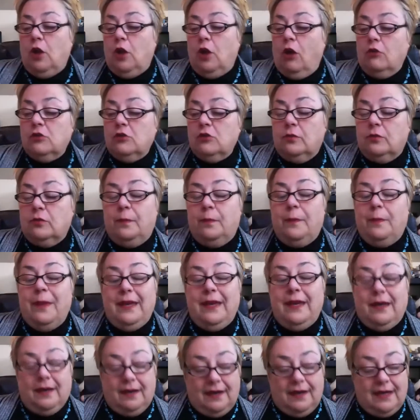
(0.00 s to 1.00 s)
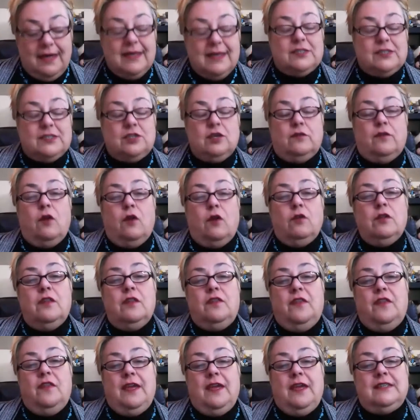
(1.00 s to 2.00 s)
also make a list of all the
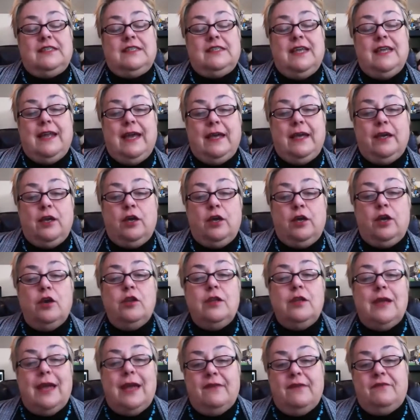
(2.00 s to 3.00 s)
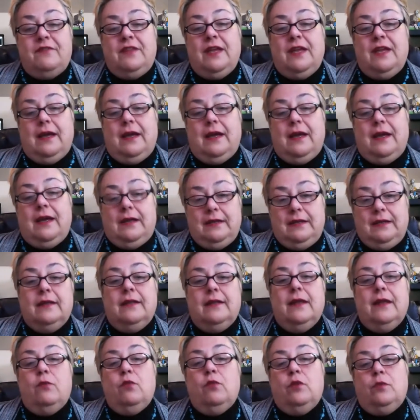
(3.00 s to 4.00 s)
things that I could have done
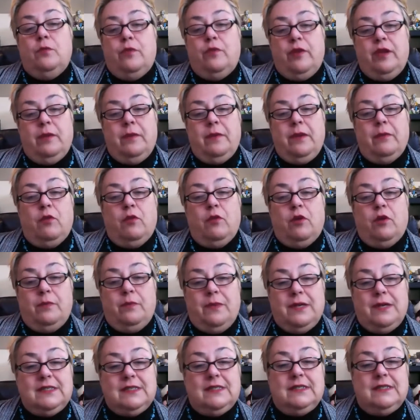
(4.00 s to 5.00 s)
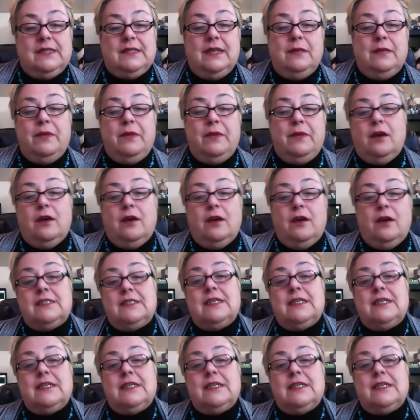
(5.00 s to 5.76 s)
that would bring me more business, and because